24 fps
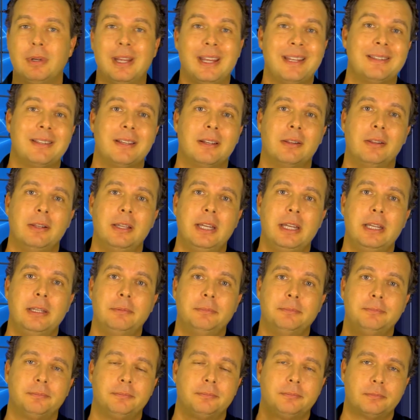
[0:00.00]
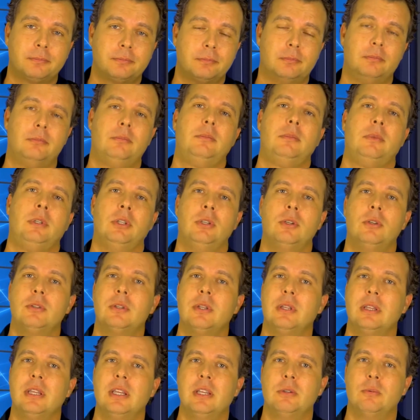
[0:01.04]
nice and clean
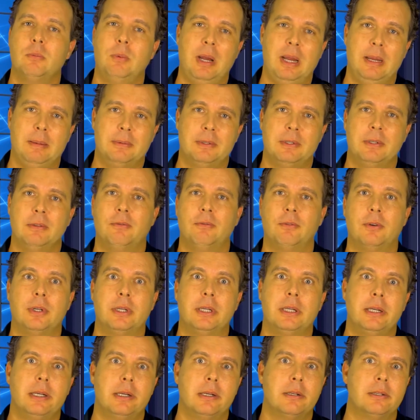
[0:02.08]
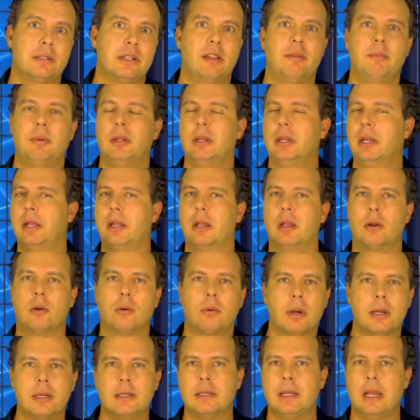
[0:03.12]
using these wipes. For years, I've been like a
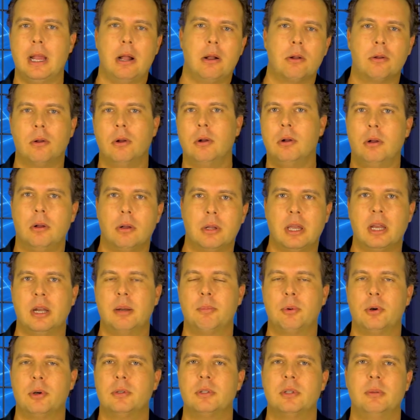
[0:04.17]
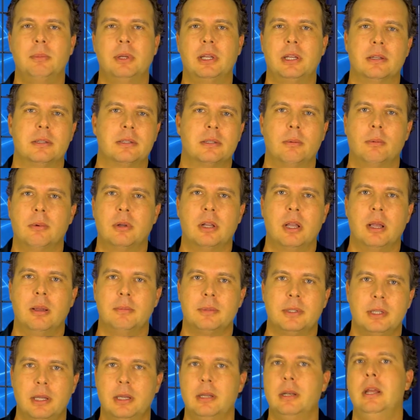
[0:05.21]
crazy alcohol kind of person, because someone
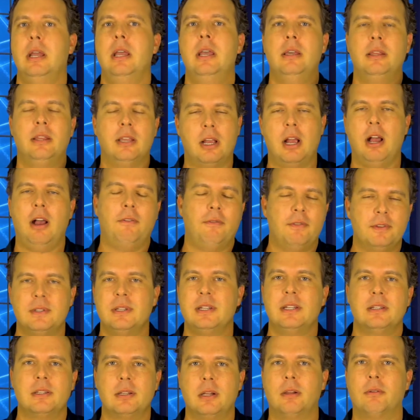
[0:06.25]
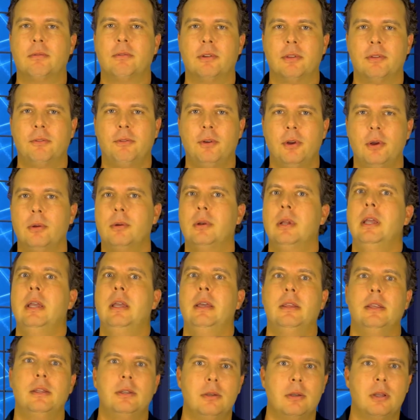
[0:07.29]
comes in, they cough and sneeze all over the phone,
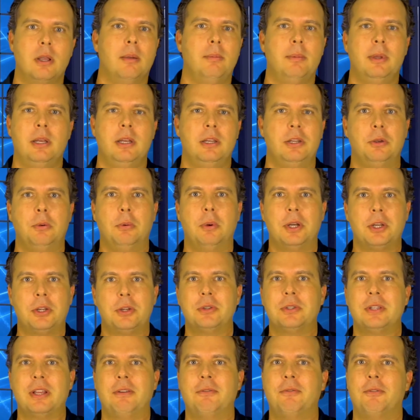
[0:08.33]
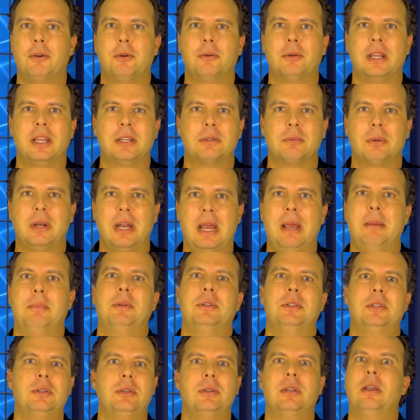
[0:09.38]
then you come in and you want to use that phone, guess what
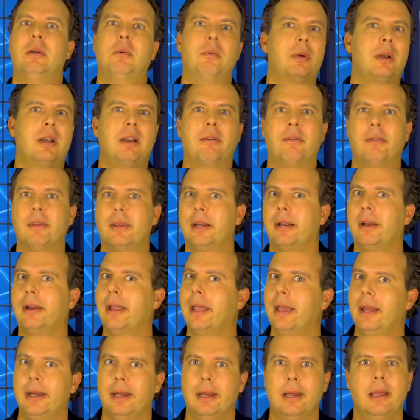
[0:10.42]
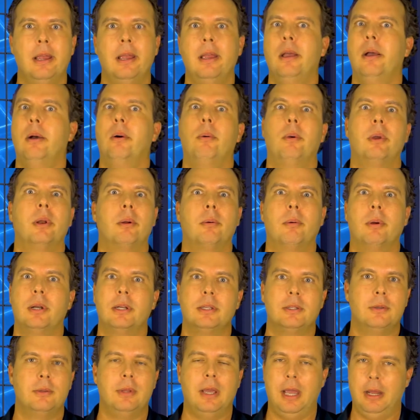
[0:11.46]
happens? You get whatever they're getting. We don't want
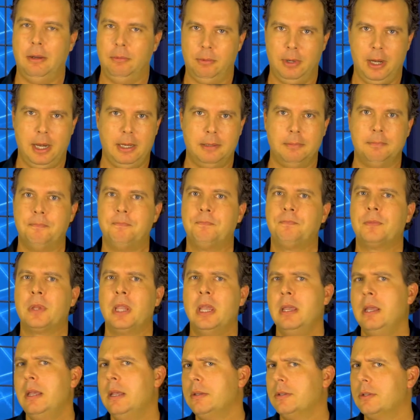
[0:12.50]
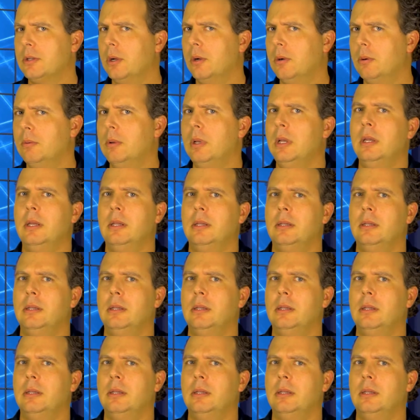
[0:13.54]
to do that, right? So